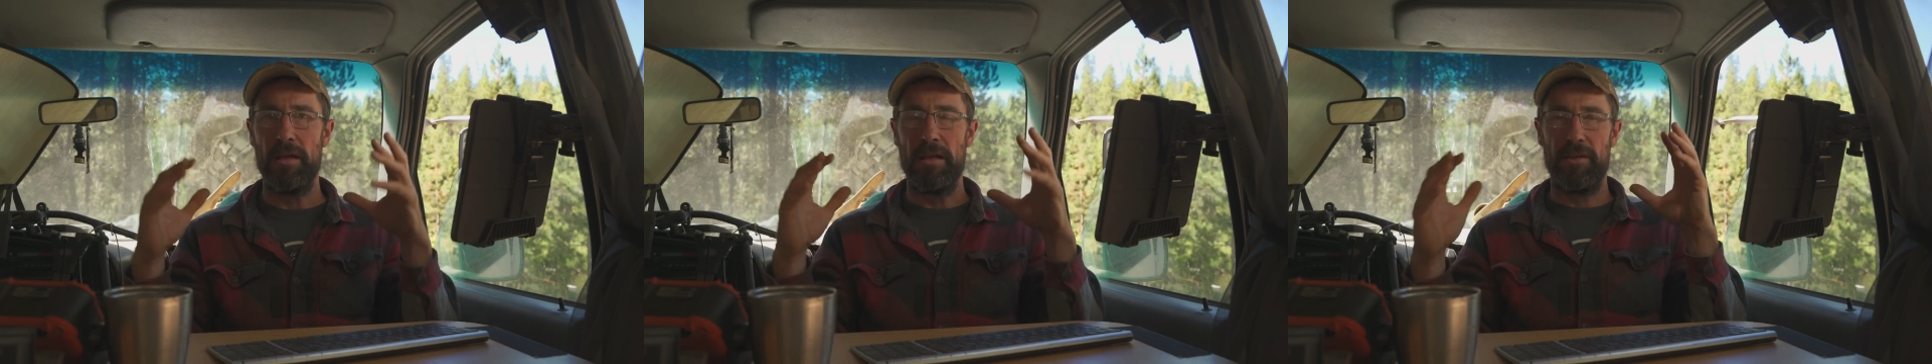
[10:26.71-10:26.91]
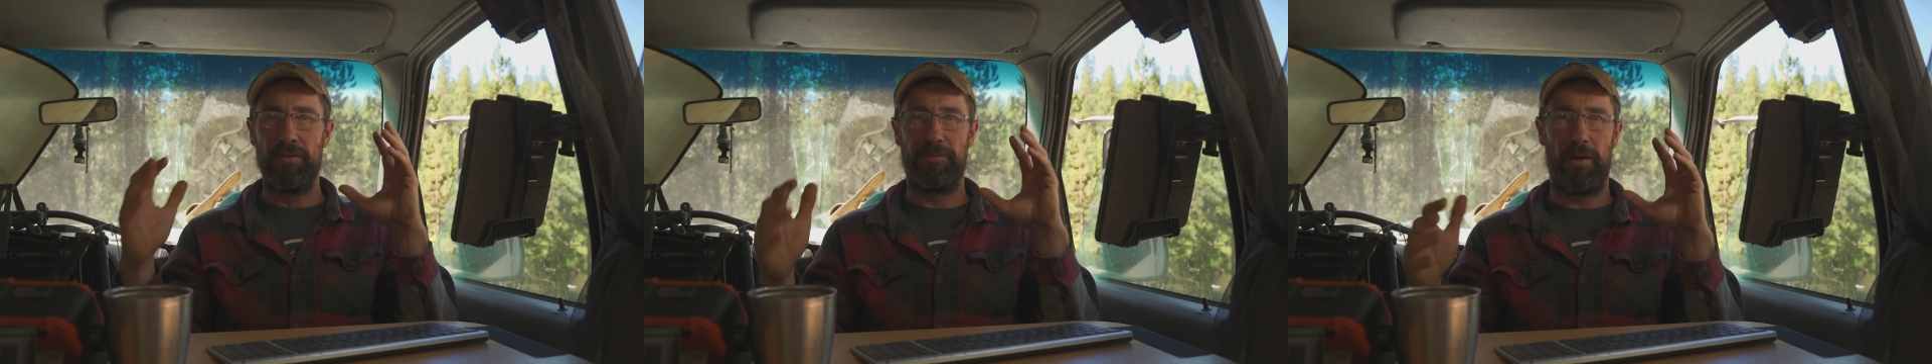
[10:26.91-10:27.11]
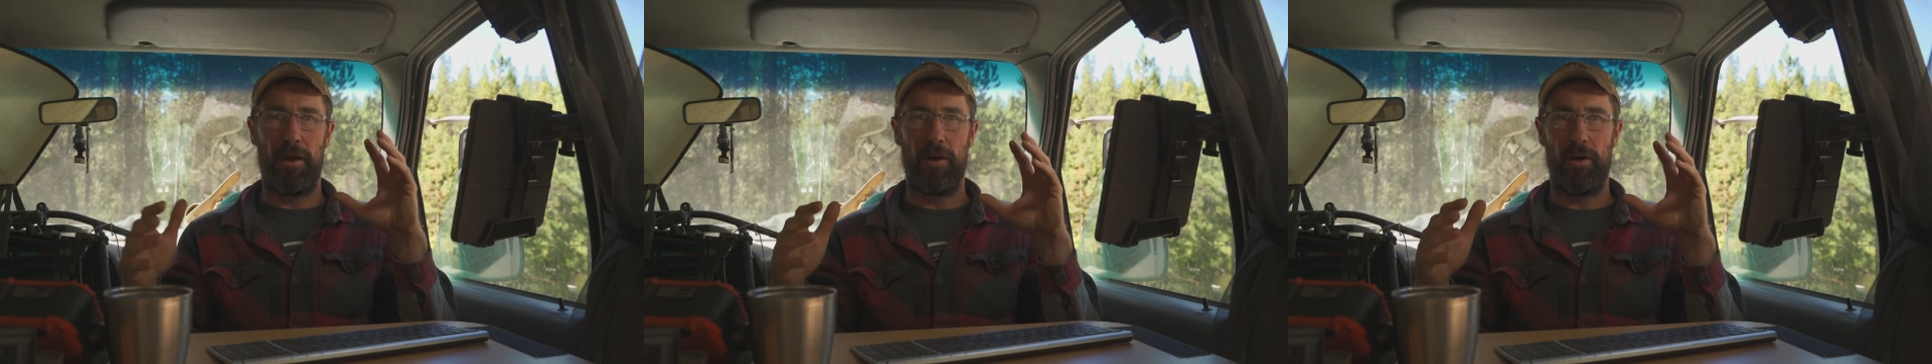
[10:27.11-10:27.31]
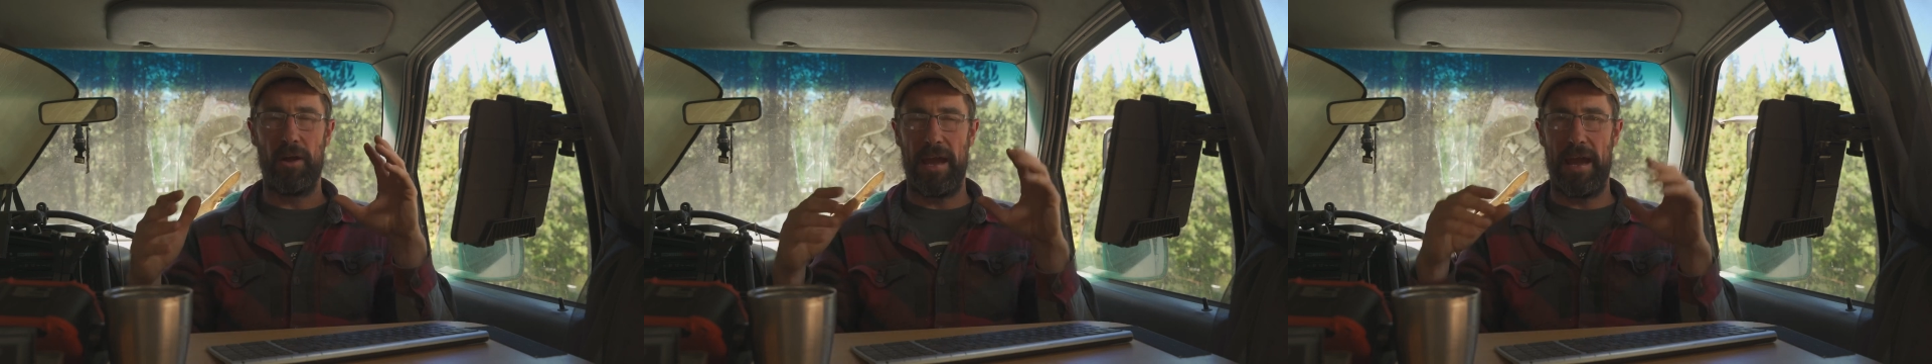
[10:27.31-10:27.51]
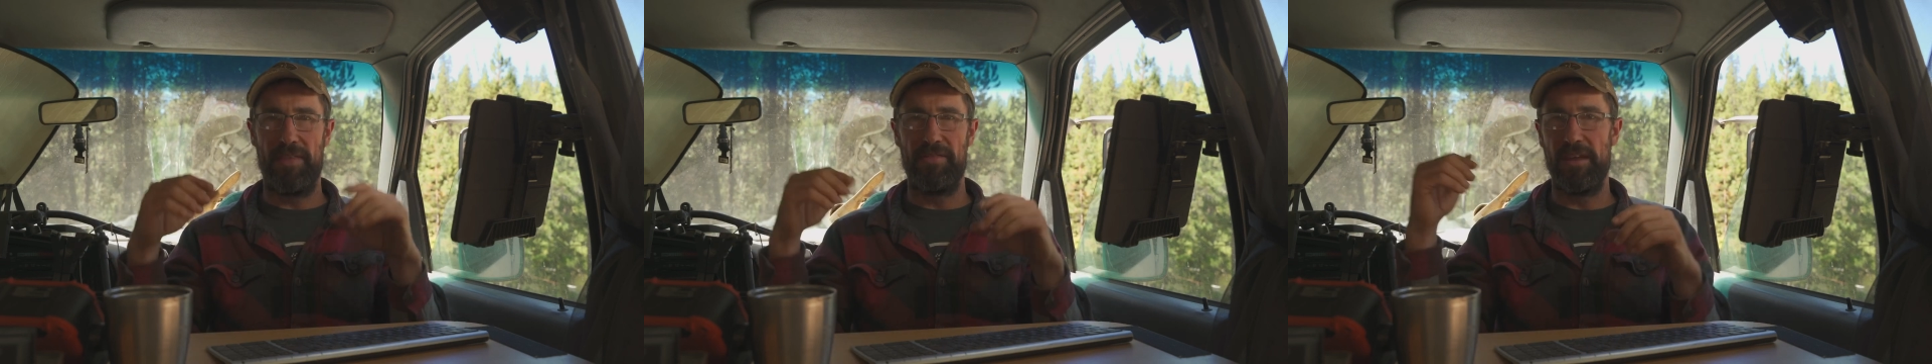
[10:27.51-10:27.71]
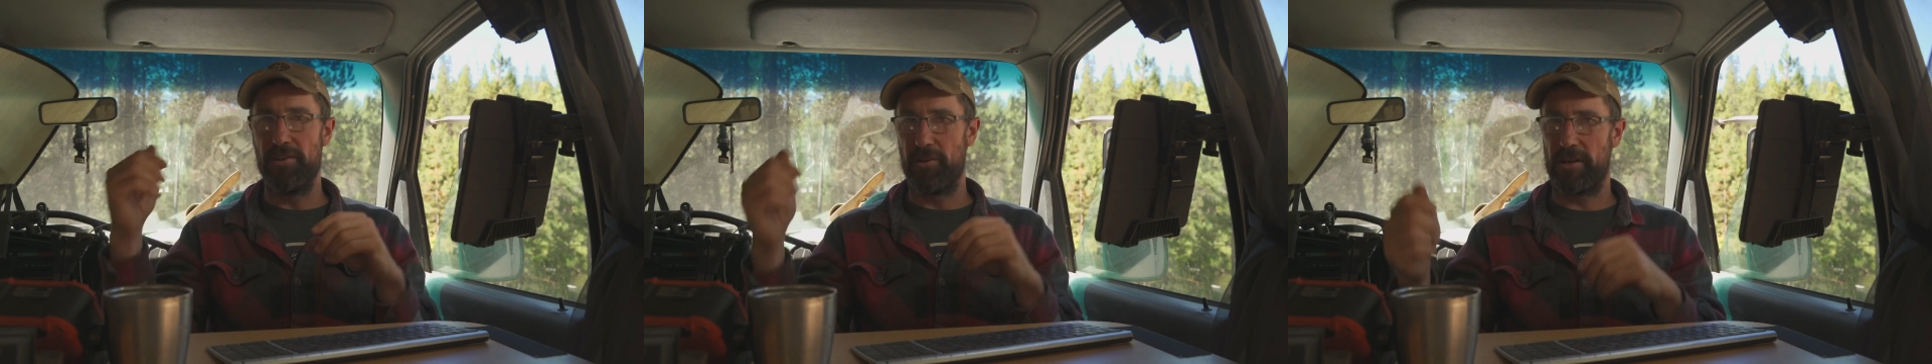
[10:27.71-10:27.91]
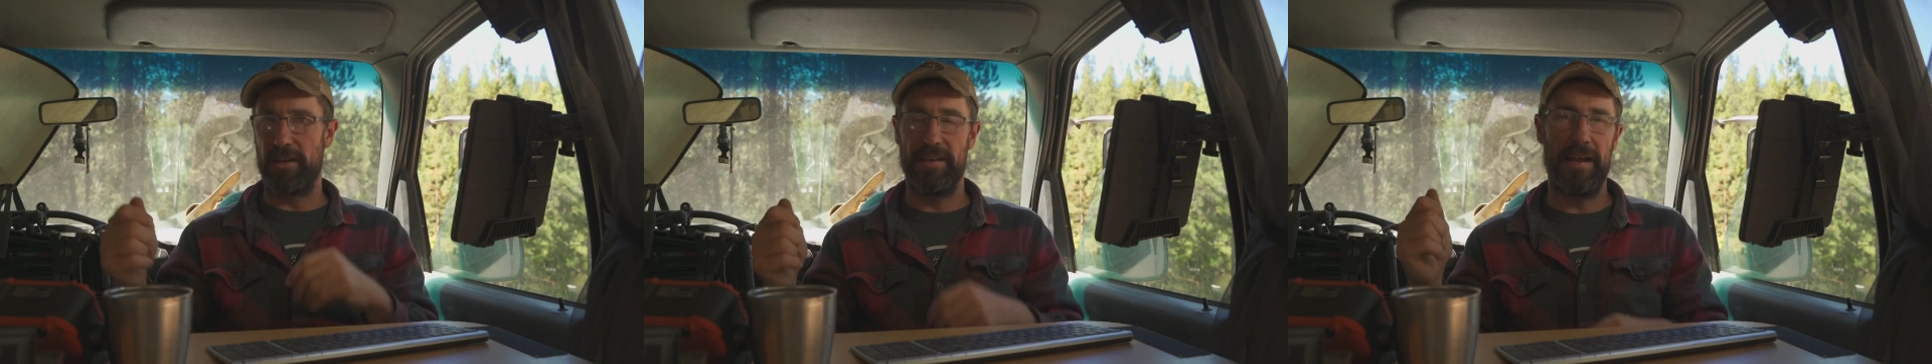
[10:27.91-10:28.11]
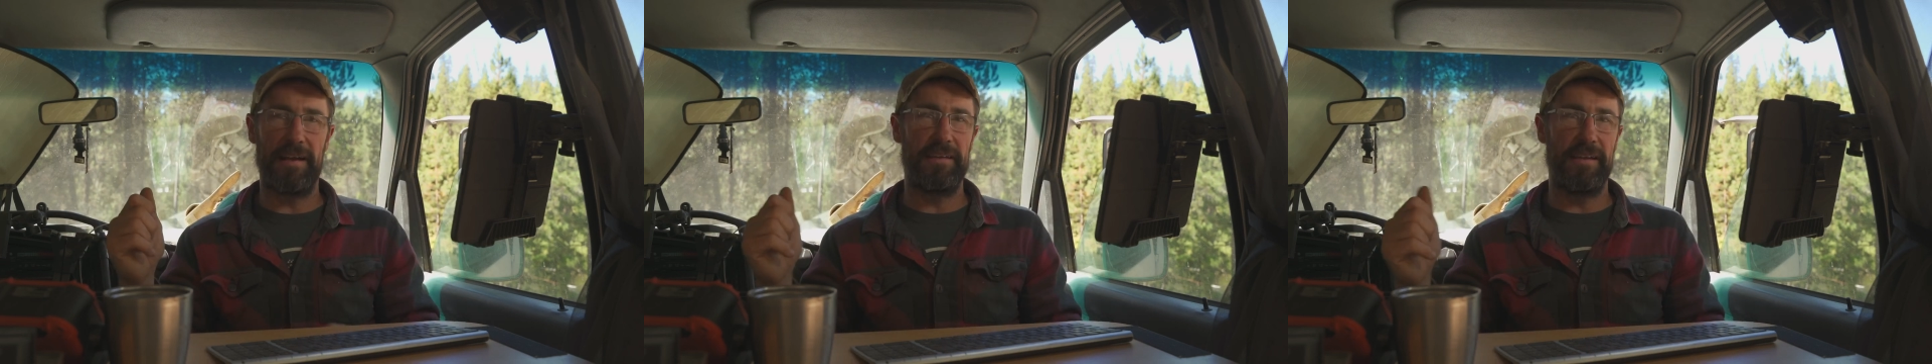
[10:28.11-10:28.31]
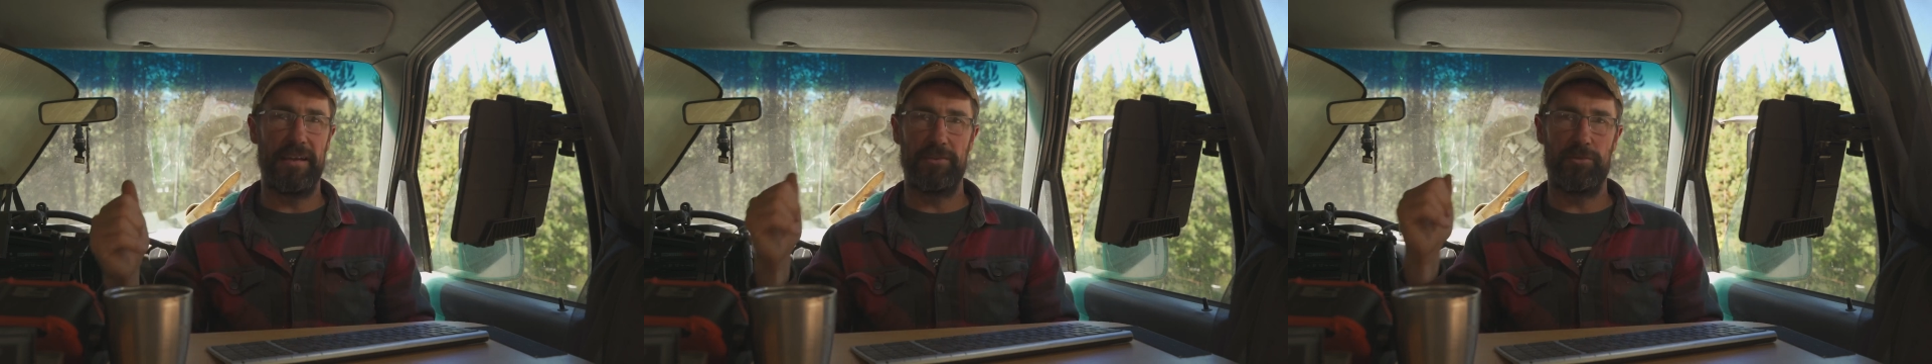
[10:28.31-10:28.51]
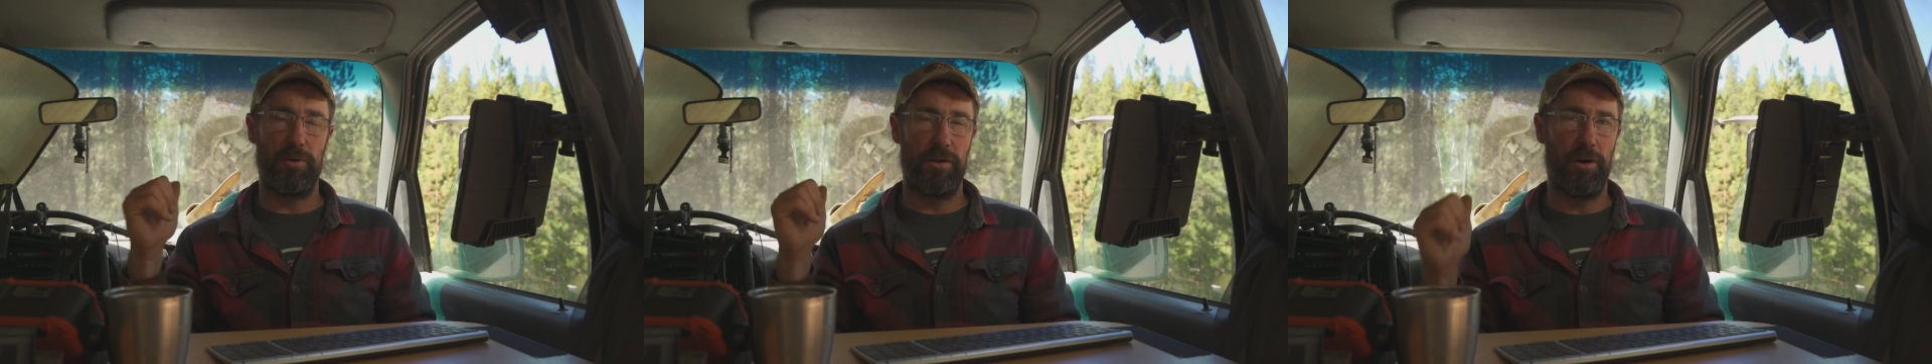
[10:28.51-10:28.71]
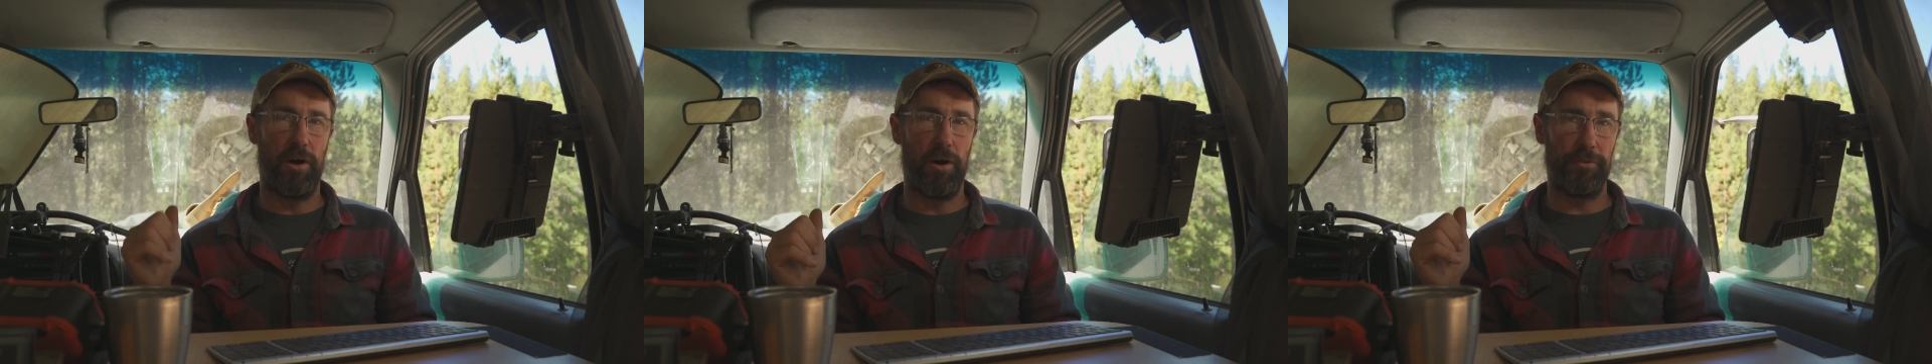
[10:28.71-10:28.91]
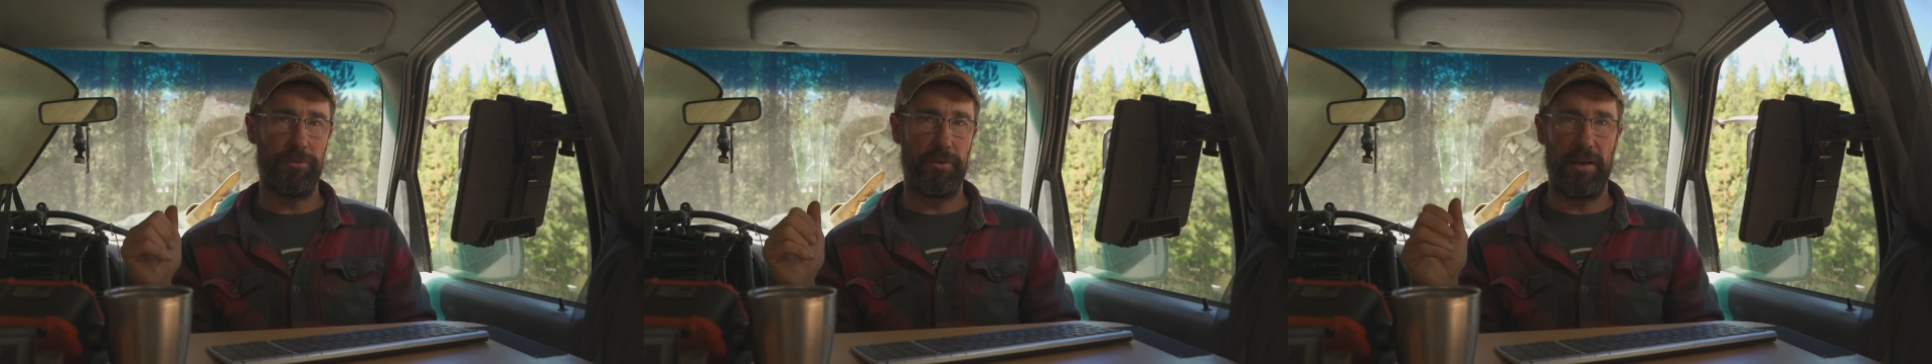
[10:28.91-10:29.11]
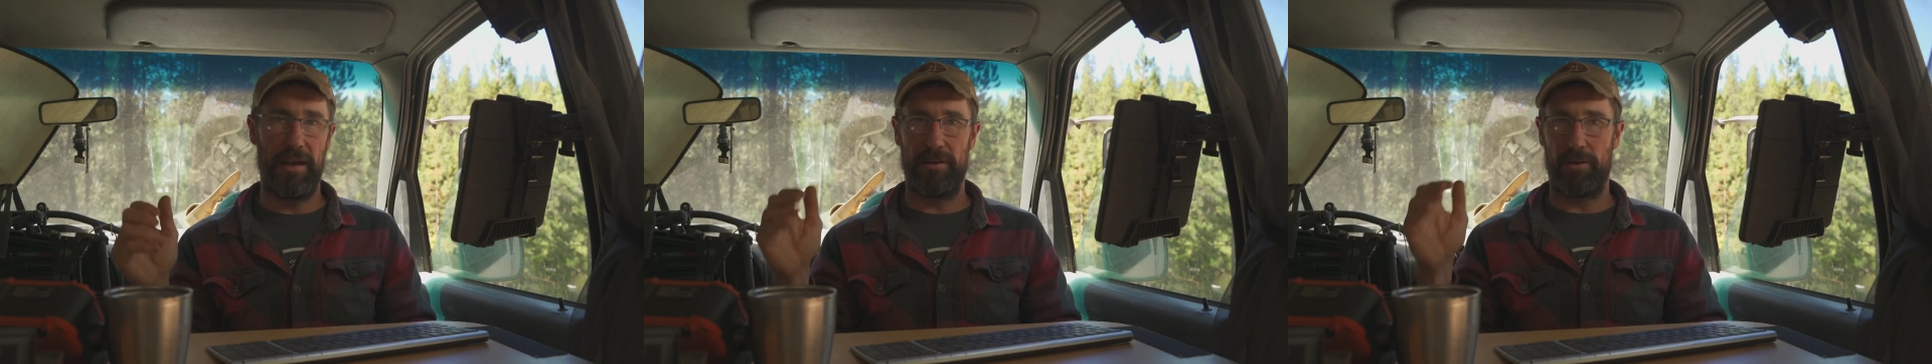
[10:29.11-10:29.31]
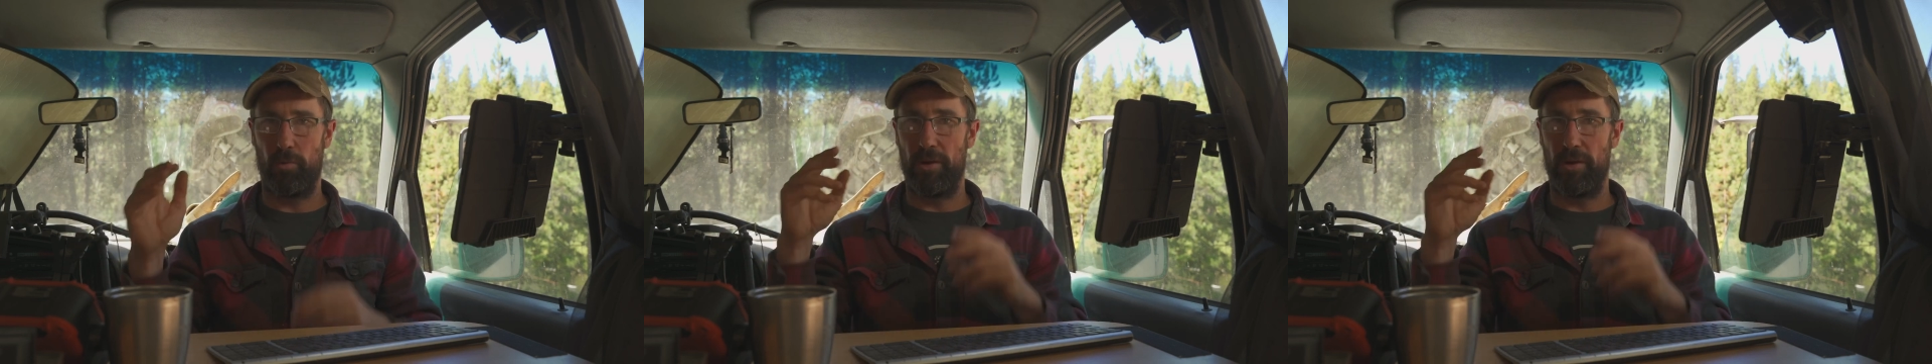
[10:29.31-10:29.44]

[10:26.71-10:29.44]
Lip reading: So, and then you're connecting it to an alternator,